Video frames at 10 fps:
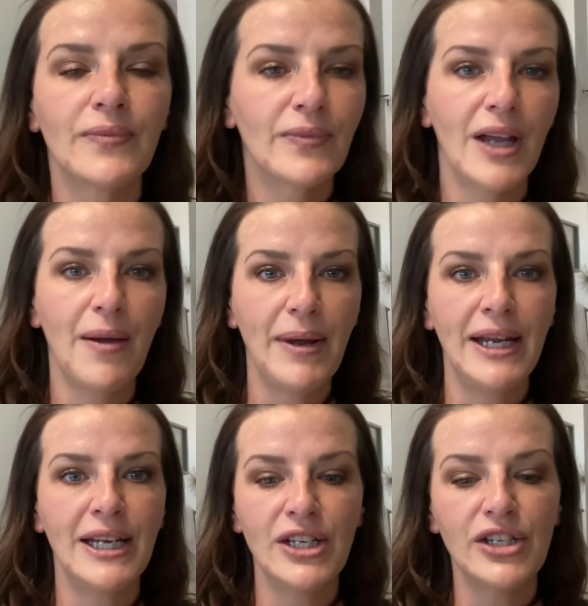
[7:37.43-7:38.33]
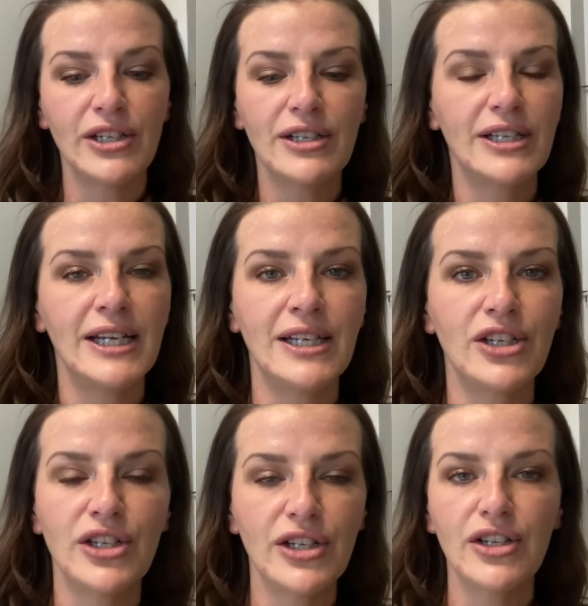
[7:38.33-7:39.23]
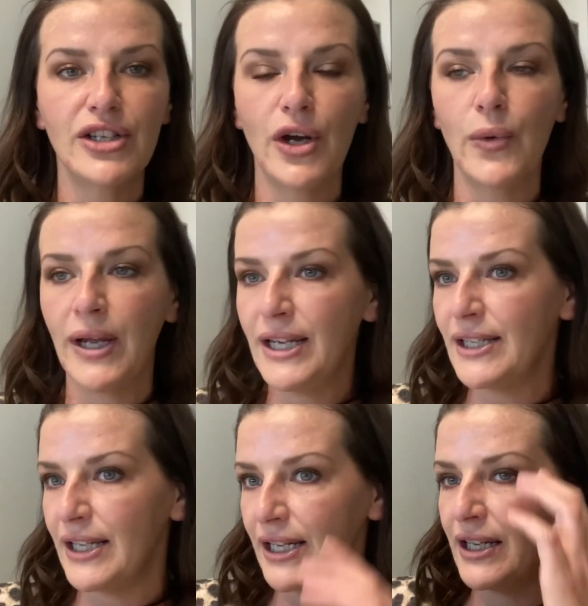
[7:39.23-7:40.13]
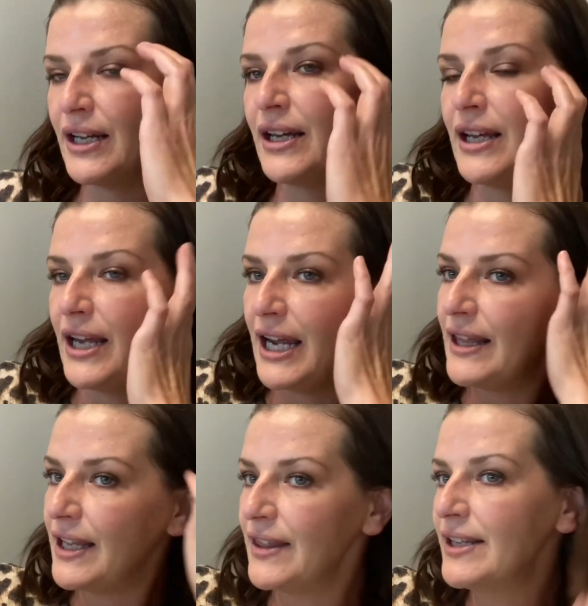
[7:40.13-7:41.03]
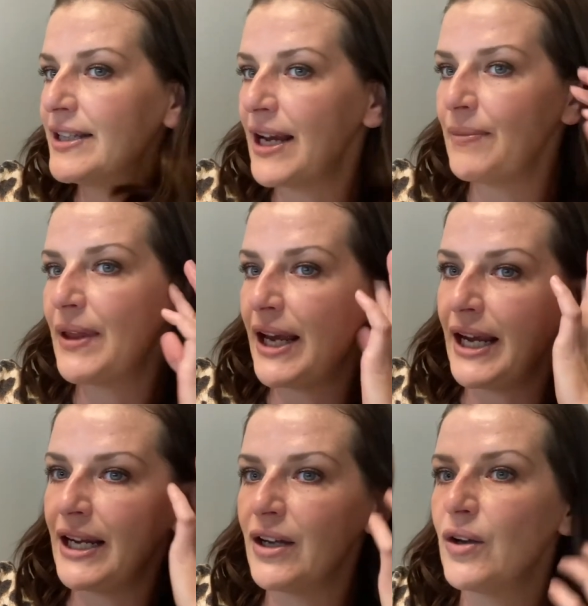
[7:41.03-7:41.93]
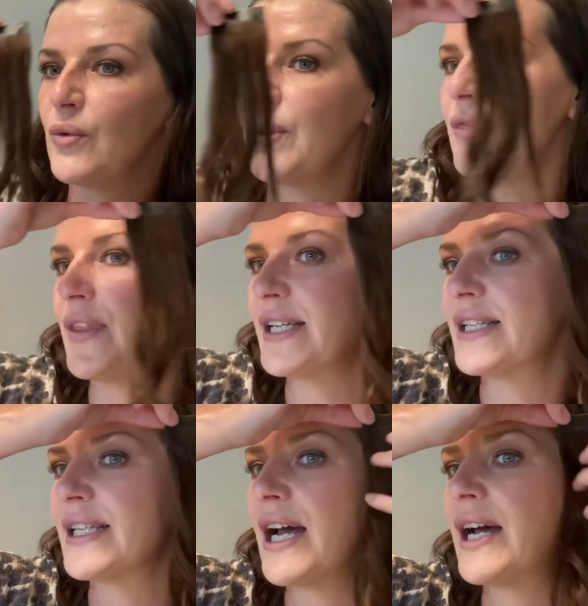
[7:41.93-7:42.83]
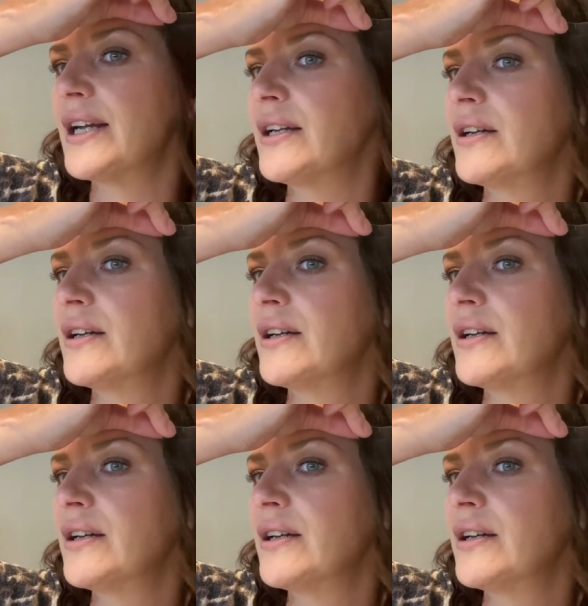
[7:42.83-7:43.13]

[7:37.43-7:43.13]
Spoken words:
I mean, it's just so easy. And then the same thing with this side.